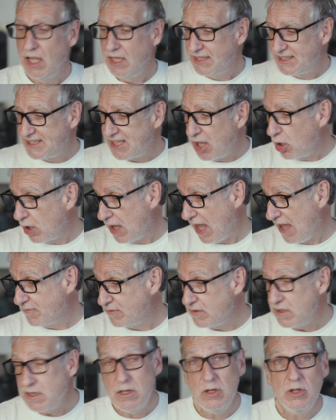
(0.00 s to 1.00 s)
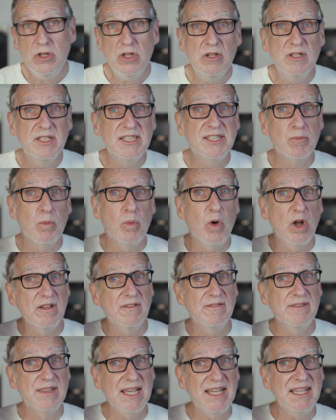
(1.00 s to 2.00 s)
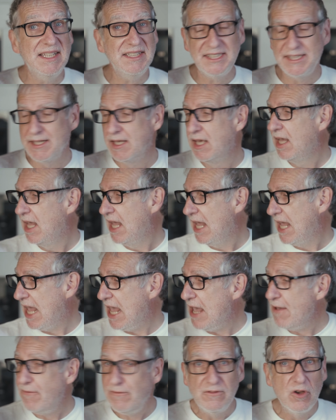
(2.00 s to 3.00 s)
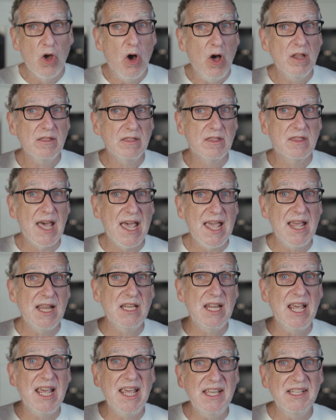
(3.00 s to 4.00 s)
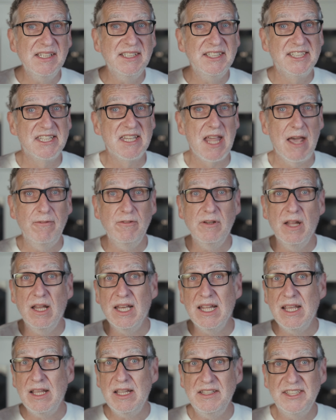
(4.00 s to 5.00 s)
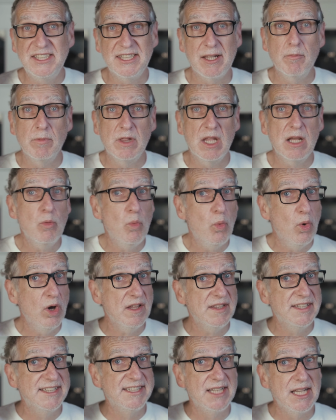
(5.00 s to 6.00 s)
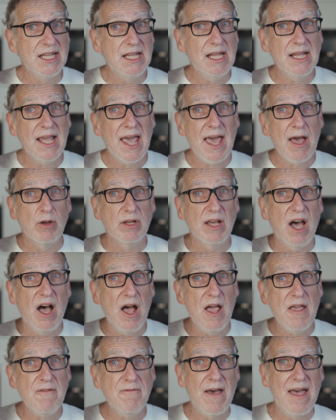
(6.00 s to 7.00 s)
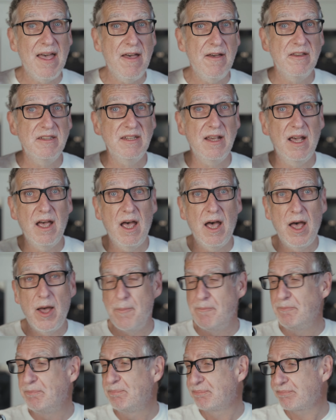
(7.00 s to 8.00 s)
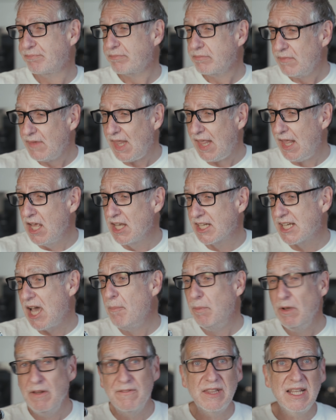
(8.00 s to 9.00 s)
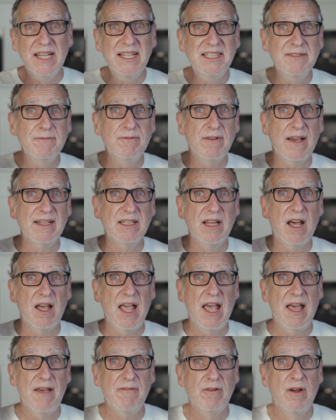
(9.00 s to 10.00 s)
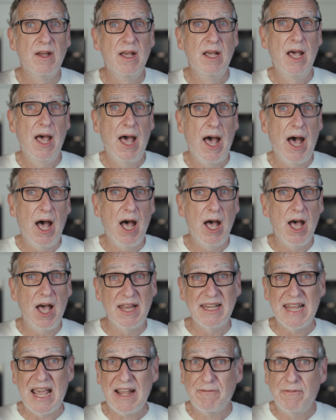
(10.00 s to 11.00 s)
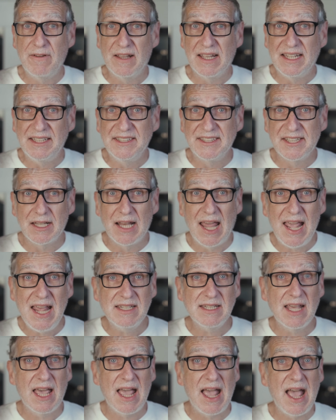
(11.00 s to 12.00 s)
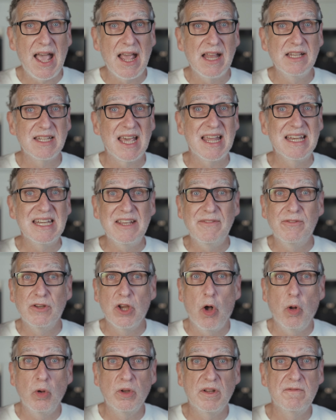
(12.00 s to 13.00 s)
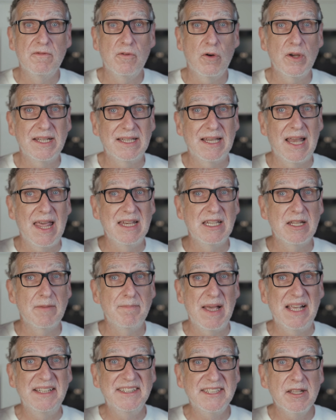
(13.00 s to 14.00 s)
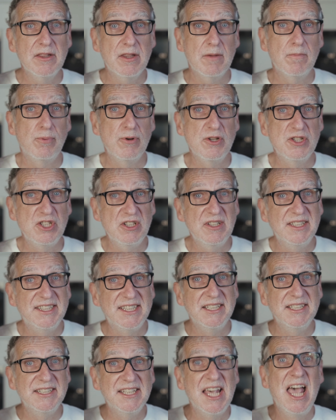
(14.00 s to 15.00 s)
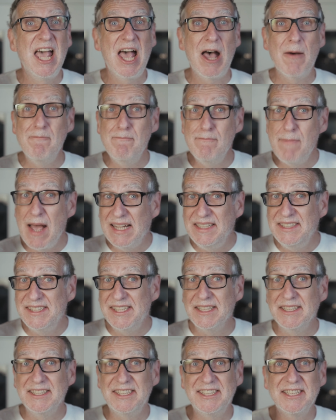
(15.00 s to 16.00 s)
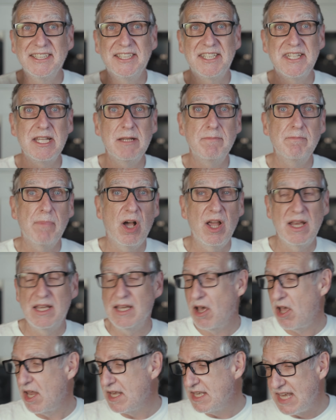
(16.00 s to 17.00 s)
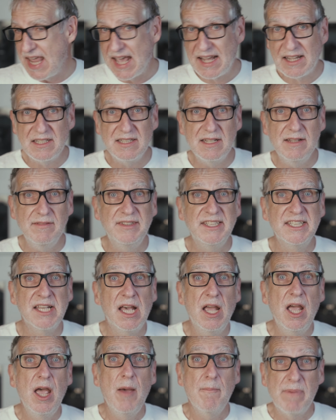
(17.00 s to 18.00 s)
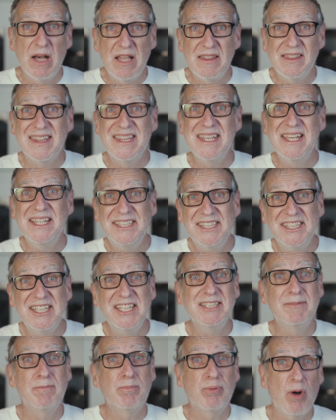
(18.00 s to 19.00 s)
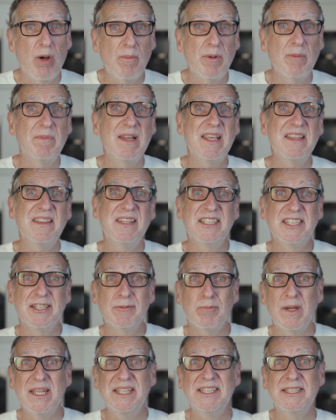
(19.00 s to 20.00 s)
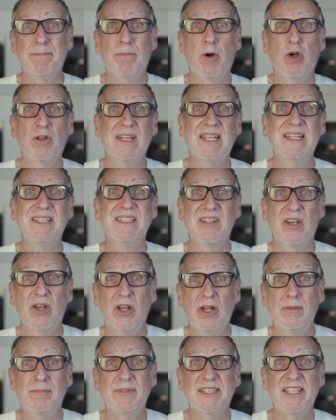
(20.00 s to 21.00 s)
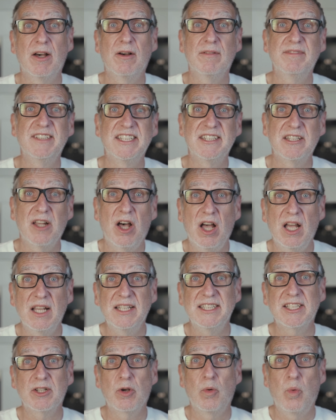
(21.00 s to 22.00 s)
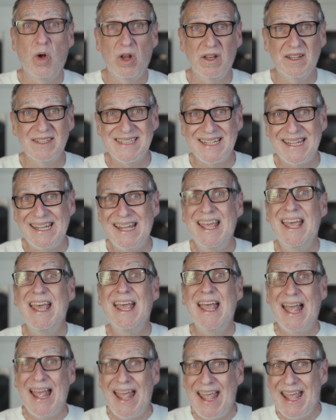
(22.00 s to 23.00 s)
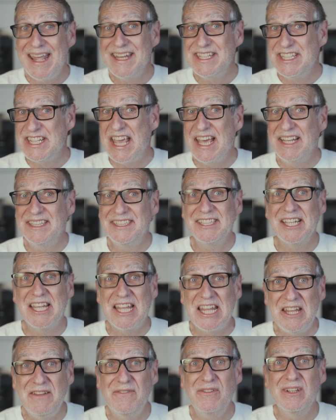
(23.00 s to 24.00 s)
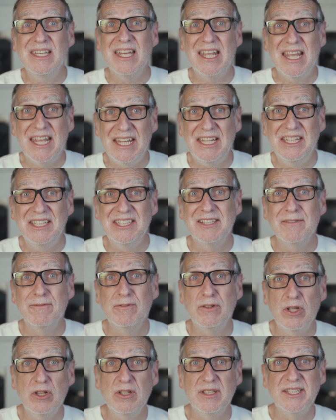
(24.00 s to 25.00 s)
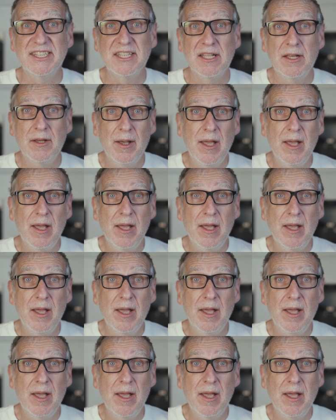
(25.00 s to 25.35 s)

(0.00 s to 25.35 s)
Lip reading: So, have you used one of these? If not, then it's definitely something worth seeking out. I've had a couple of these. In fact, I have an Agfa Isolette and an even older Voigtlander Besser that produces amazing 16:9 negatives. But this is probably the sweet spot in terms of size, quality, and yes, even ease of use.